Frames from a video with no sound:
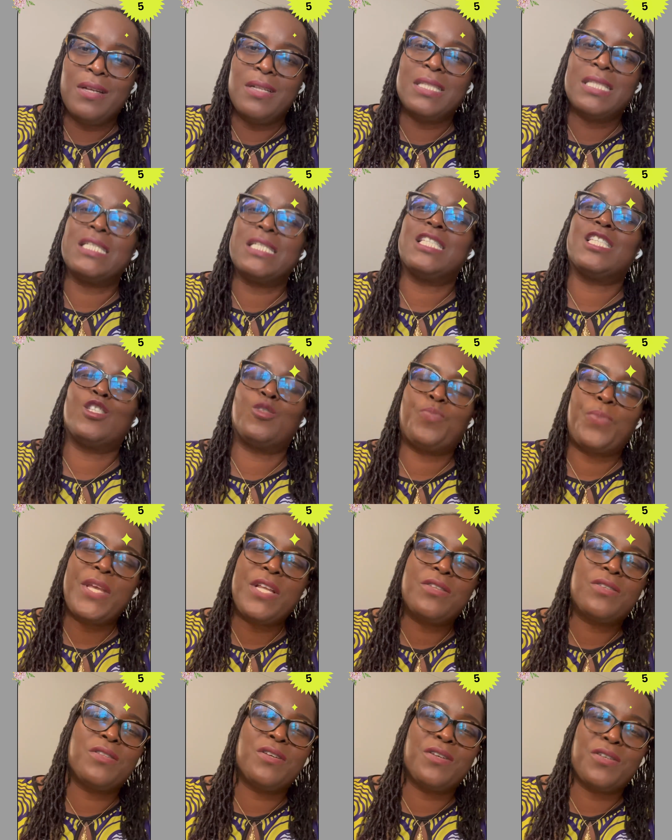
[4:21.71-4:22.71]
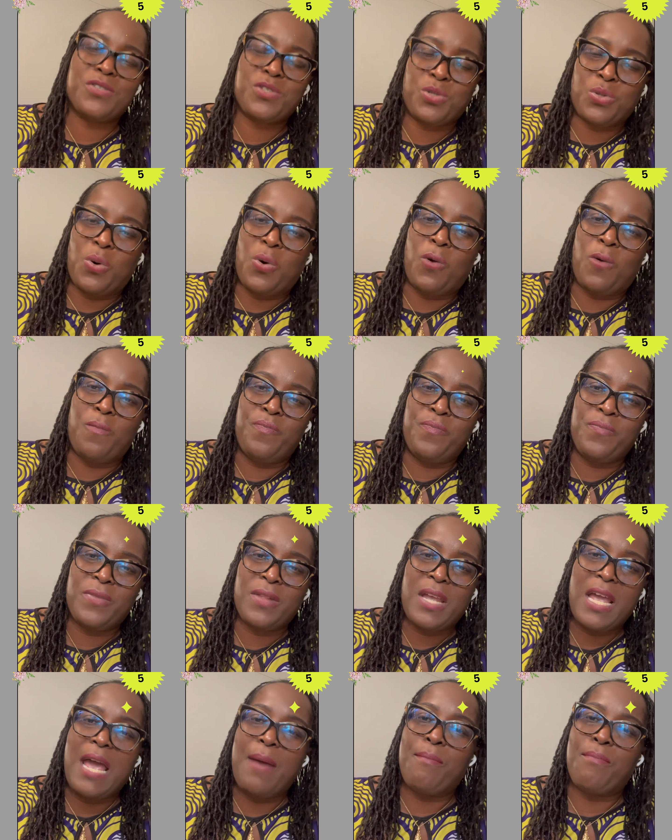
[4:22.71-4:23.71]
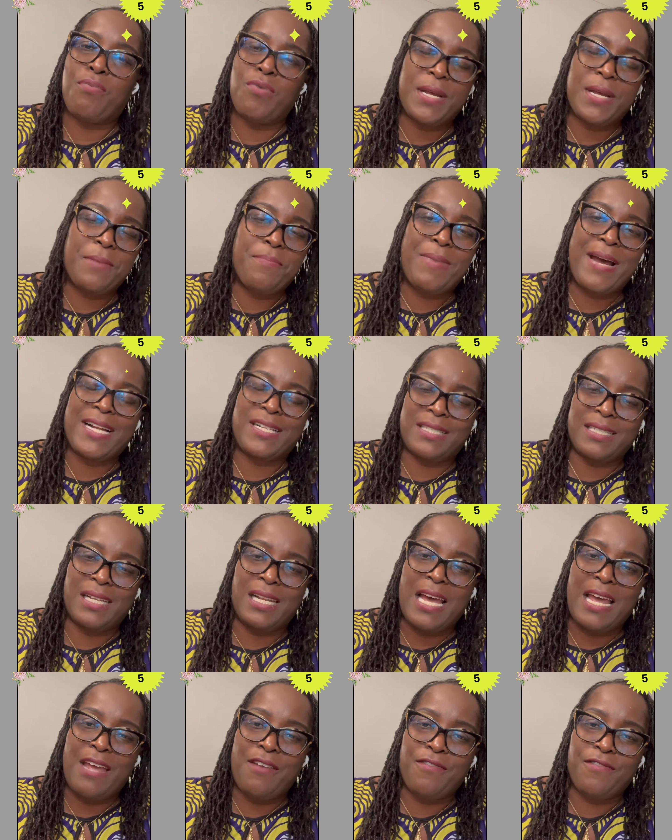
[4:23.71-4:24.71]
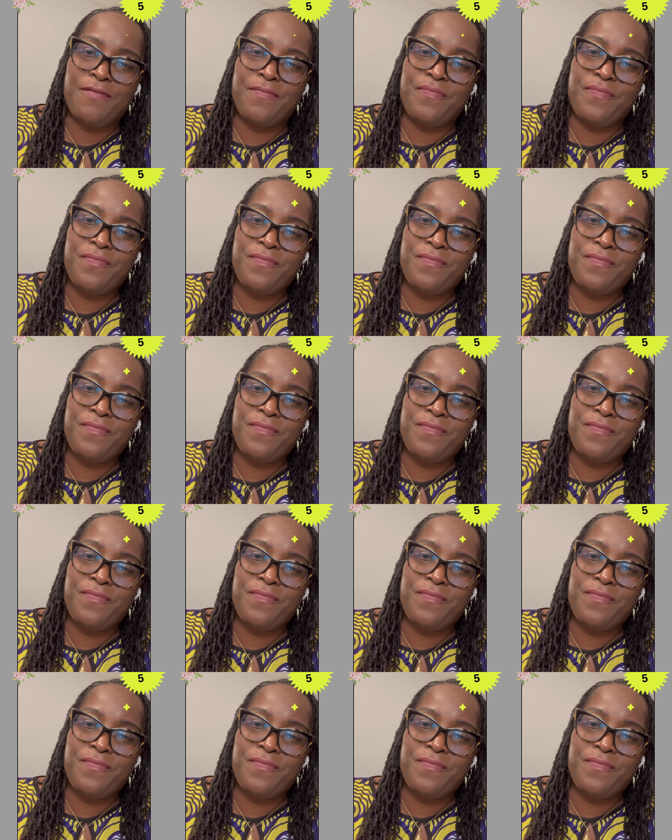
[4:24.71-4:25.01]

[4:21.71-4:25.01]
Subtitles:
to speak to their soul and bring it back to life.